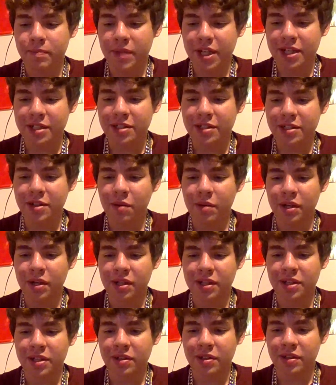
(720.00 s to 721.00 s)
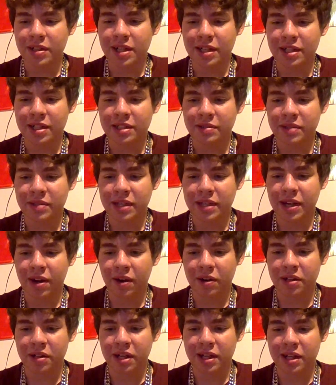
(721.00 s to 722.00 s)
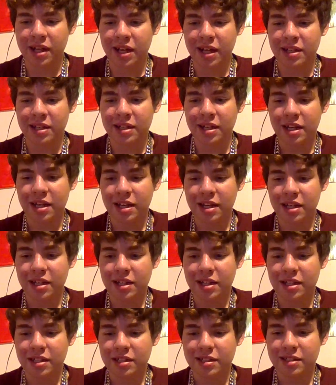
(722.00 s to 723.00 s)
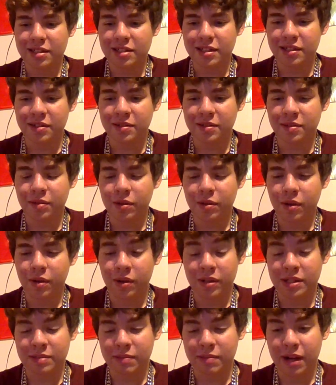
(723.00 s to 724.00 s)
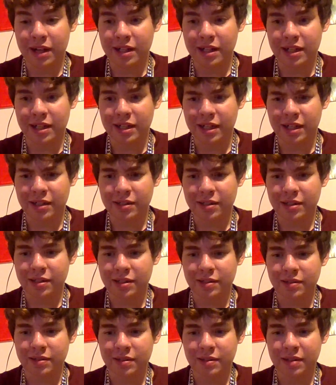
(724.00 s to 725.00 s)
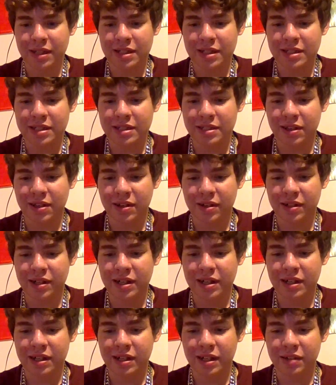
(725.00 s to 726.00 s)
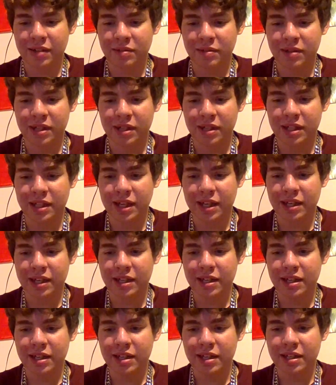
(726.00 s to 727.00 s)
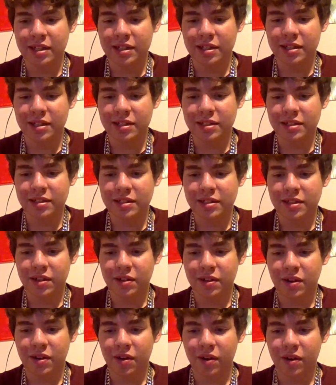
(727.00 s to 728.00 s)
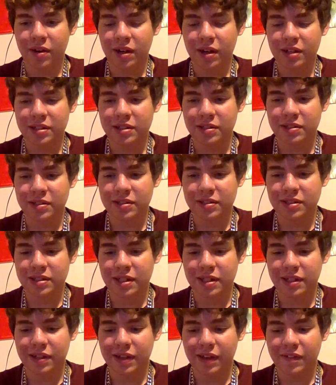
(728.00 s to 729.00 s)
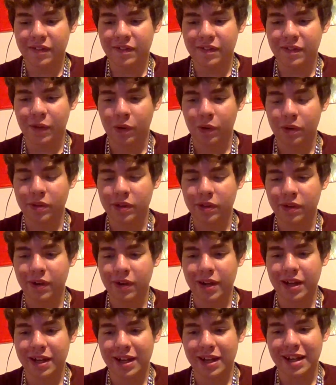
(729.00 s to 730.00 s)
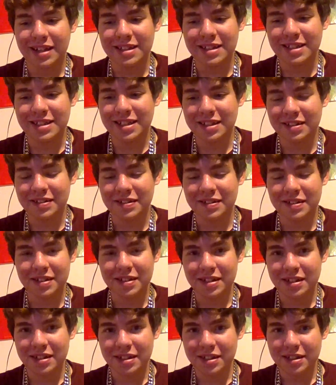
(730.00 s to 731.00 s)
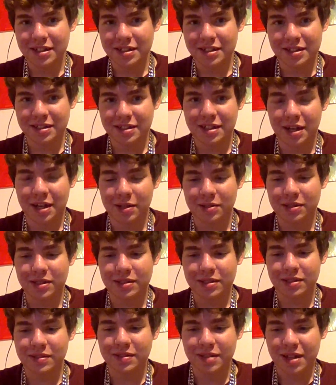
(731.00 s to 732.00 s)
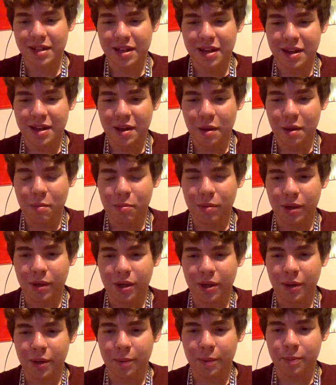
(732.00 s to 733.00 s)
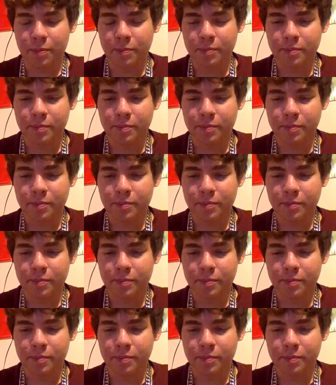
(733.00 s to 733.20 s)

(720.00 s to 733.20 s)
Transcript: Because when you're little, your dick doesn't really get hard like that. So, or at least mine did. I don't know. It didn't start getting like really like hard until I was like in like fourth grade. So, I don't know. But